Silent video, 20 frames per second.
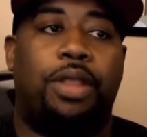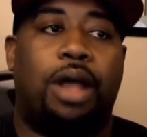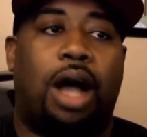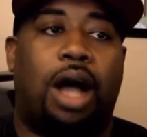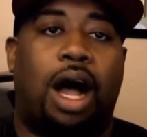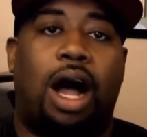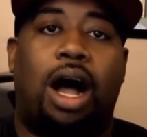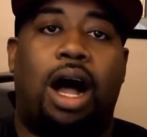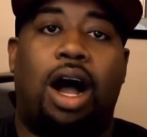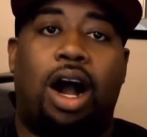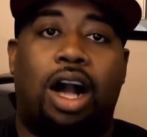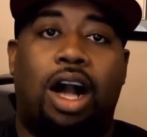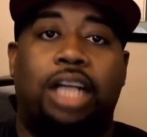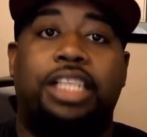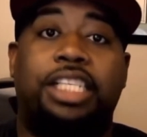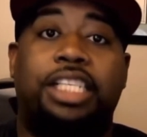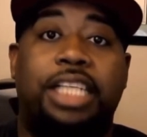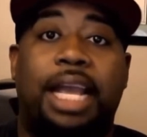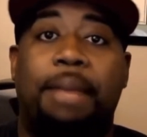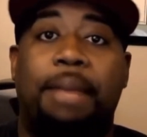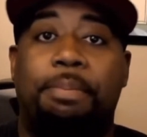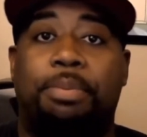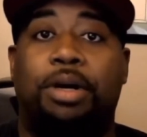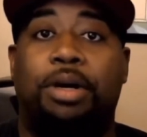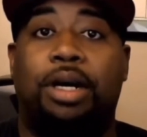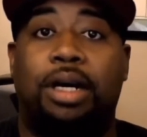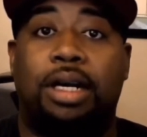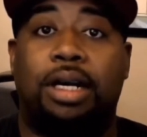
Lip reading: a heart-shaped book.